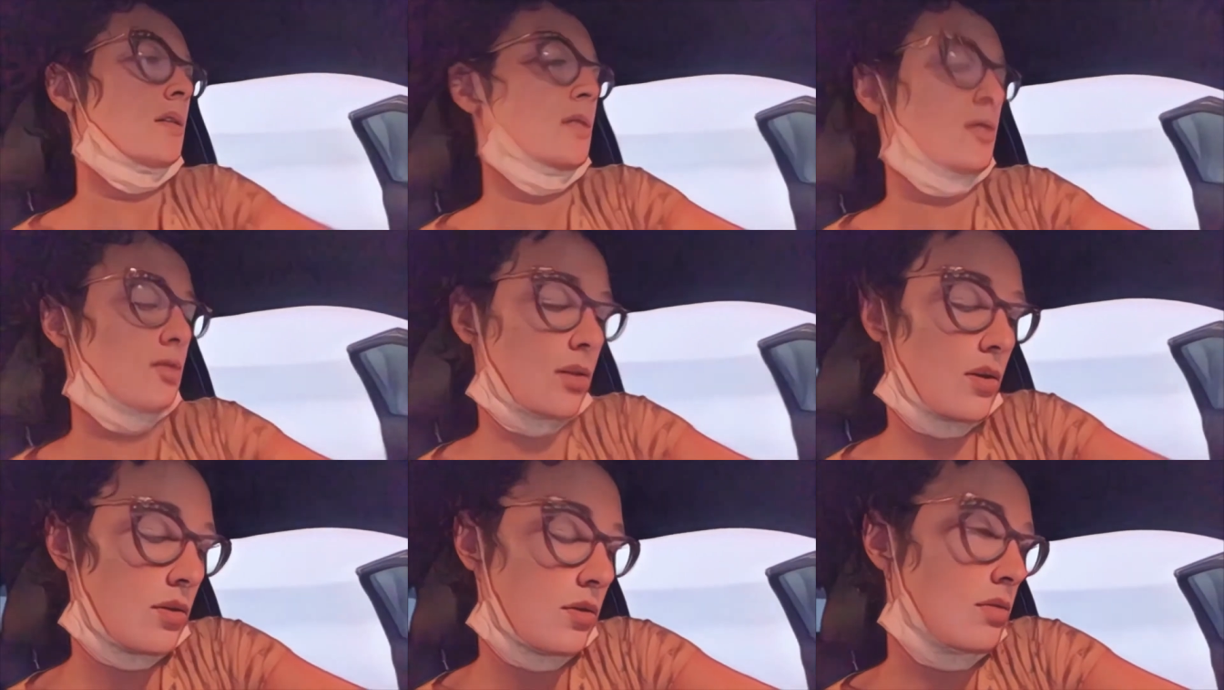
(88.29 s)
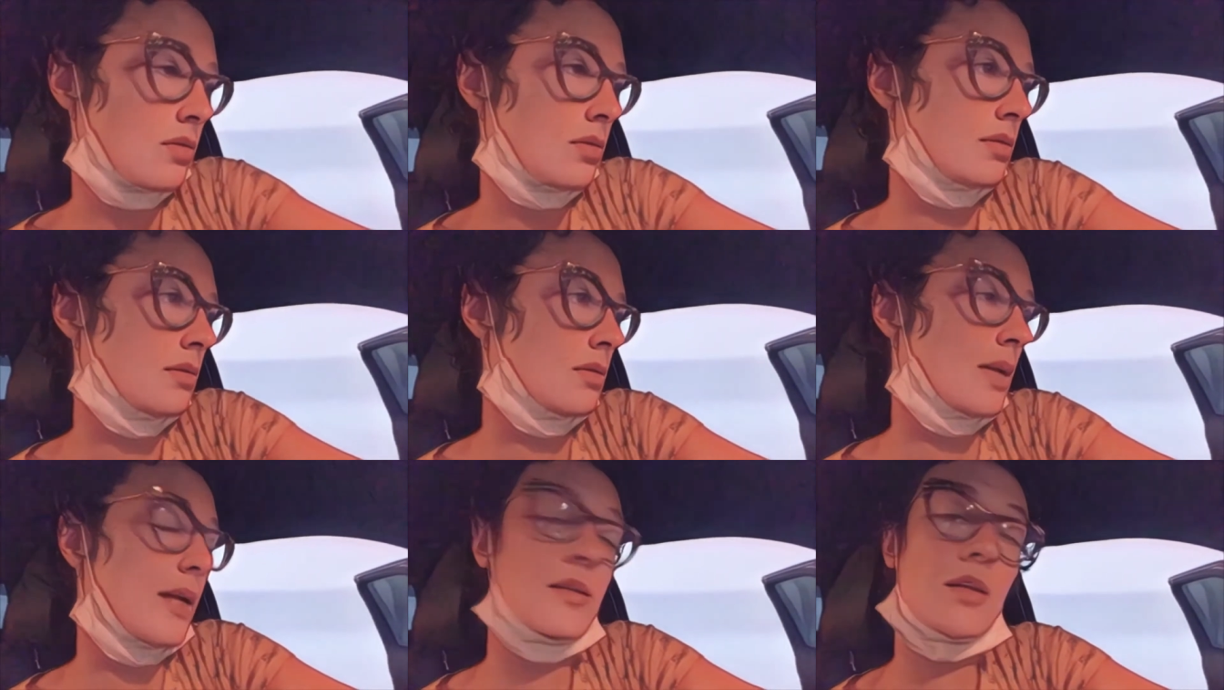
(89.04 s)
So
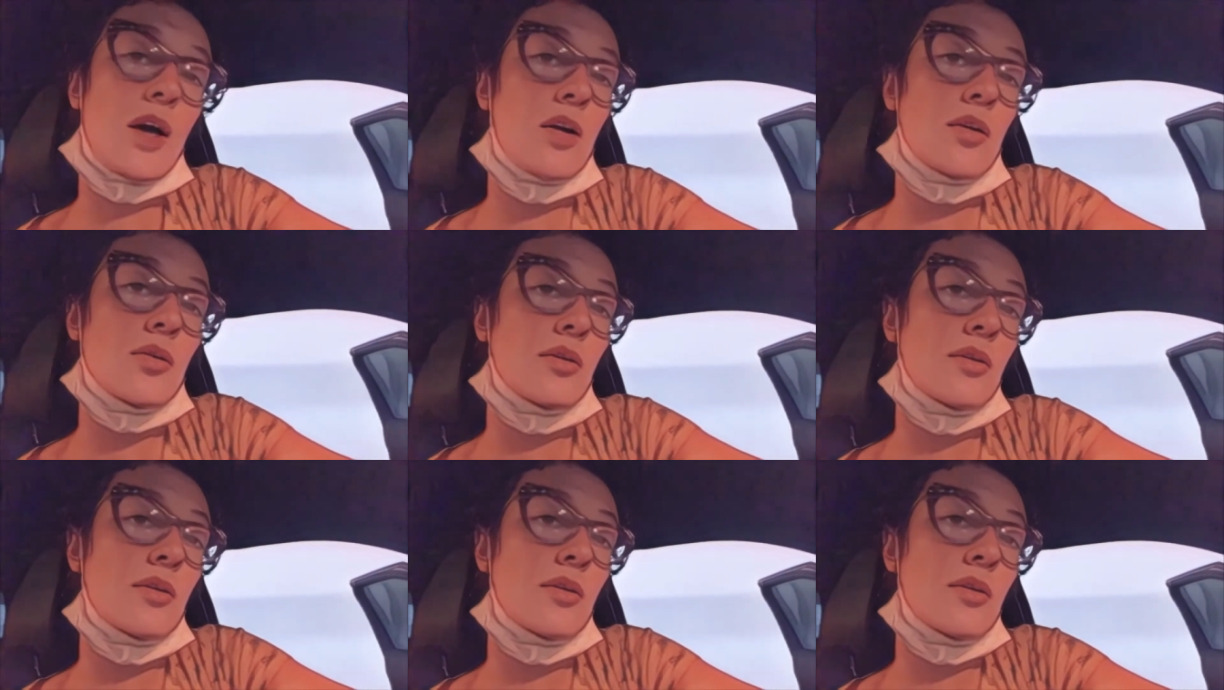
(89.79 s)
let's go.